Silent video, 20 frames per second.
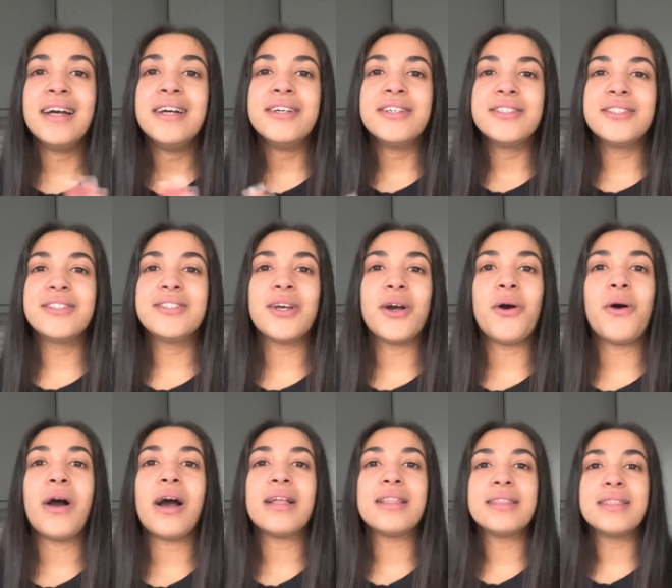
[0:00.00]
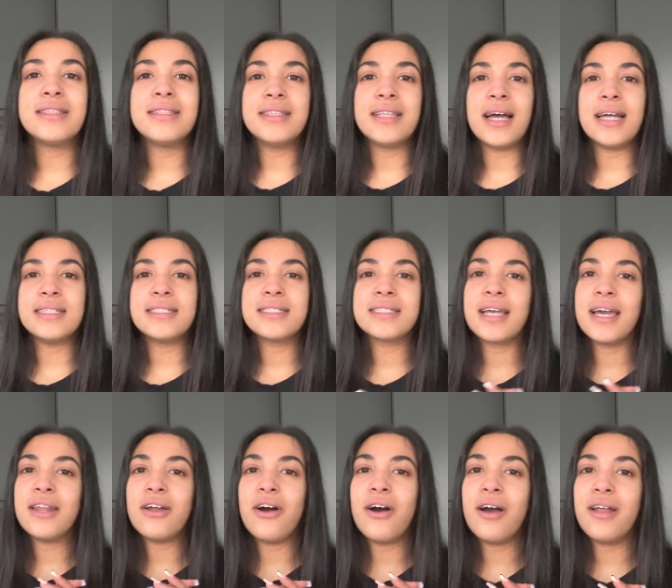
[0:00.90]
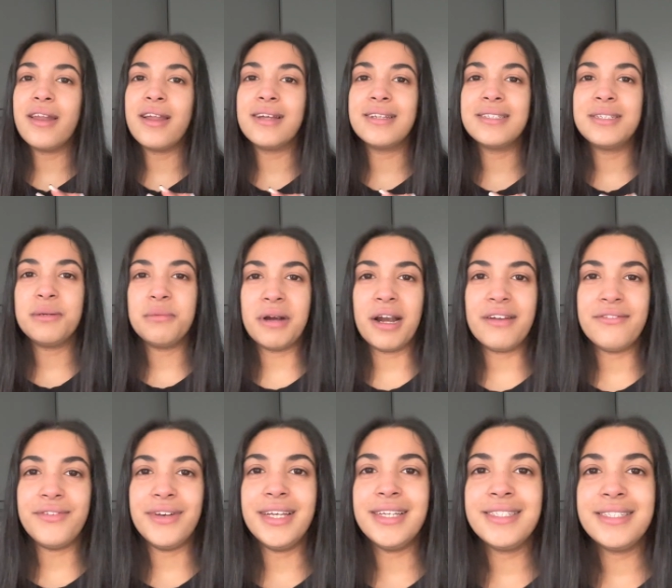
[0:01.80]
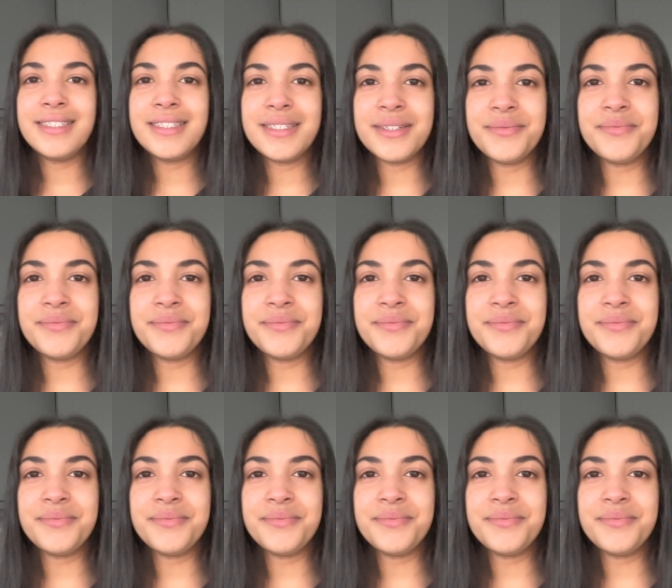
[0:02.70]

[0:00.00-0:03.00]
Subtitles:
So let's get on to breakfast.